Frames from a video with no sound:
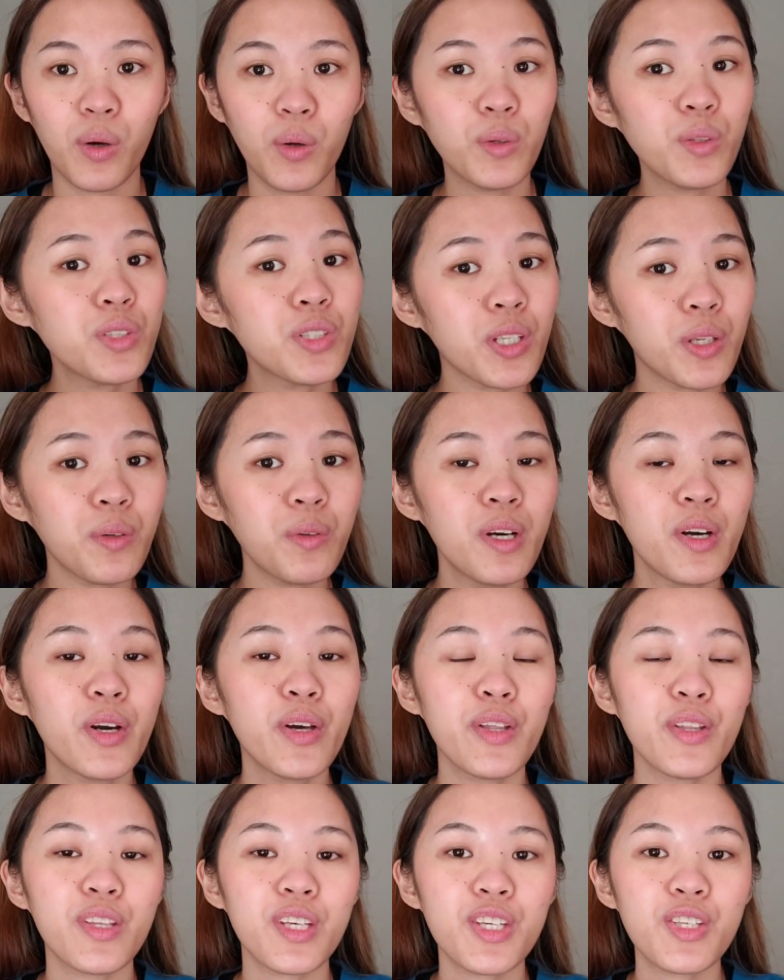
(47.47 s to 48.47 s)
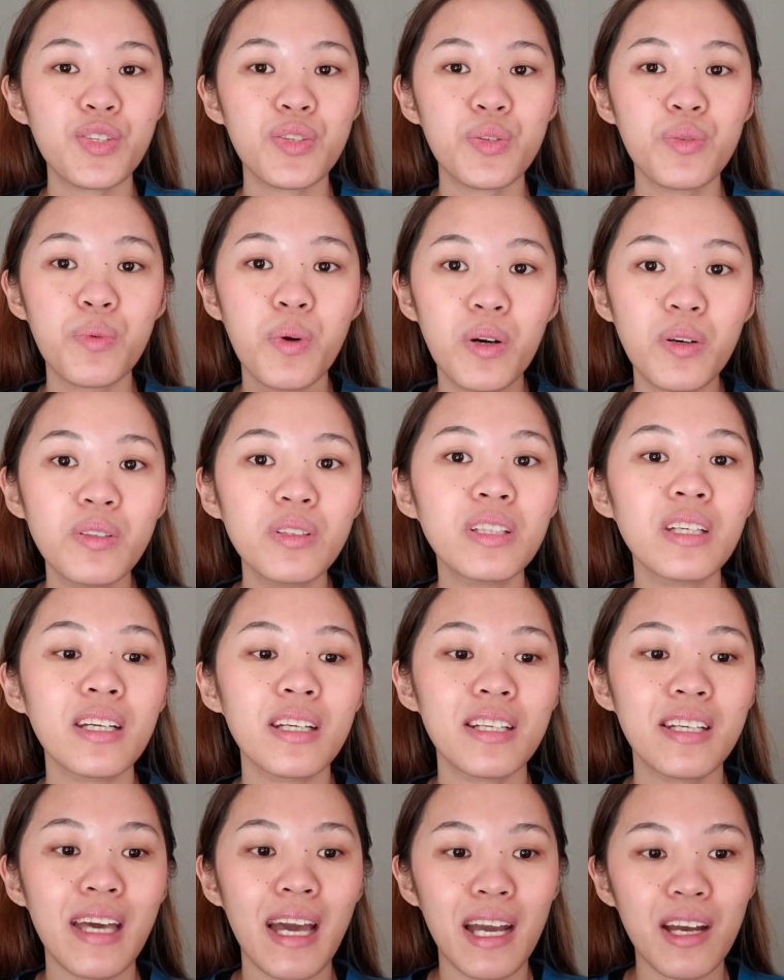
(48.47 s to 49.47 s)
Also, this
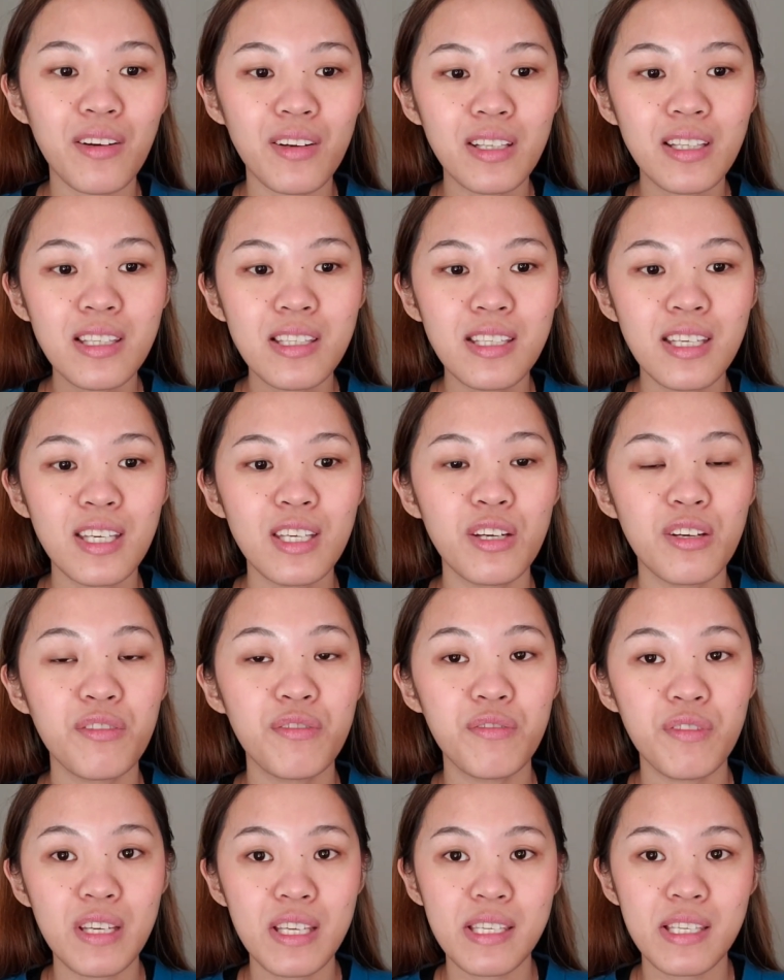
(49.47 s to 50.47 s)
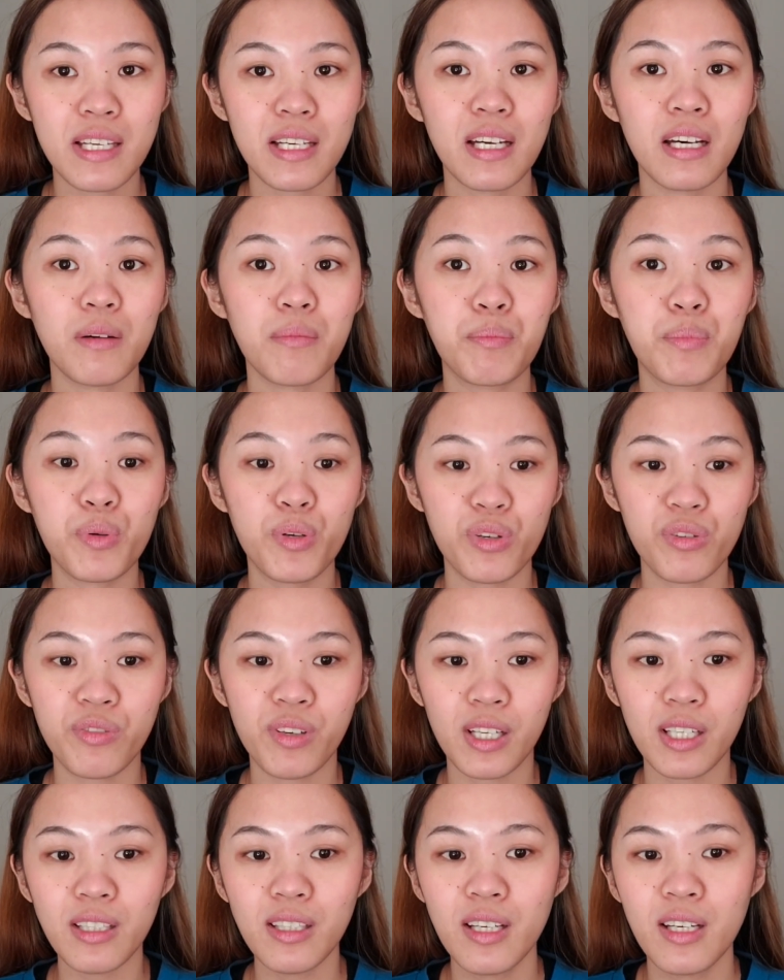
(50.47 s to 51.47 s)
won't guarantee your visa
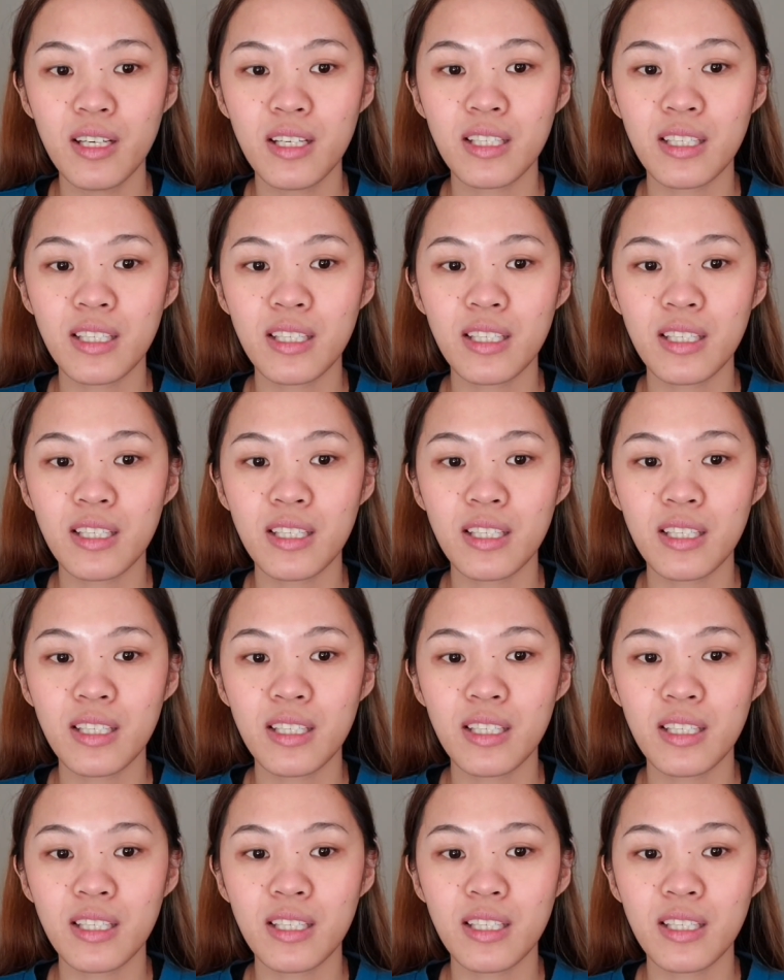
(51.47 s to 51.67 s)
approval